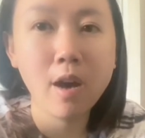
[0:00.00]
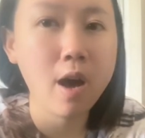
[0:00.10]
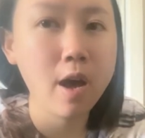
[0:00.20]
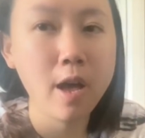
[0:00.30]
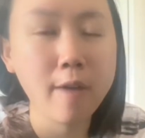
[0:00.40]
I
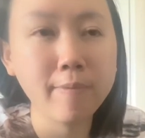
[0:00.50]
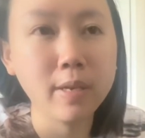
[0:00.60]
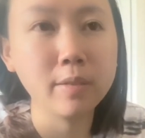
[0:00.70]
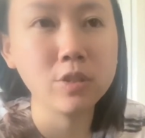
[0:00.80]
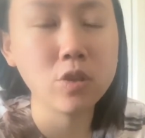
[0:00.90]
have
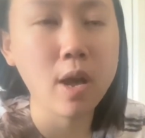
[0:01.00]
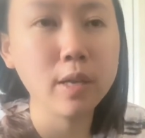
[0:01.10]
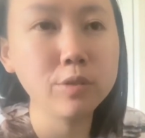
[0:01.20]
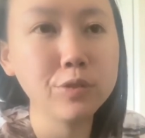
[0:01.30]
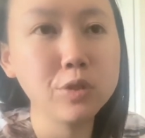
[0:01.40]
a
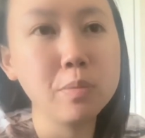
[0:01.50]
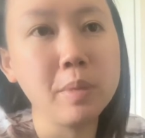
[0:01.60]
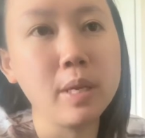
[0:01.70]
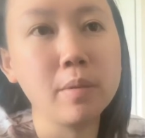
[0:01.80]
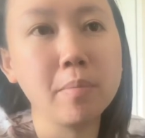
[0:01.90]
chance to
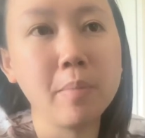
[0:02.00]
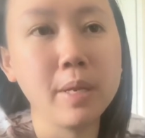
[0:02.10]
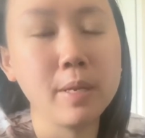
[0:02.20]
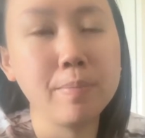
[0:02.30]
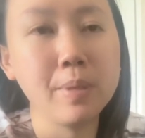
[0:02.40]
meet
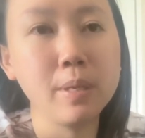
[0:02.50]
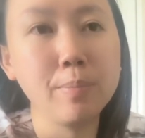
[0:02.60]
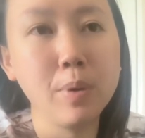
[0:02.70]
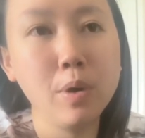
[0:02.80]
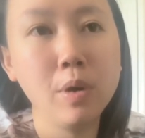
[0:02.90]
many
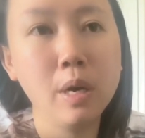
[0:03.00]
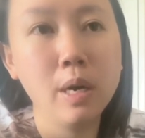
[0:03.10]
people,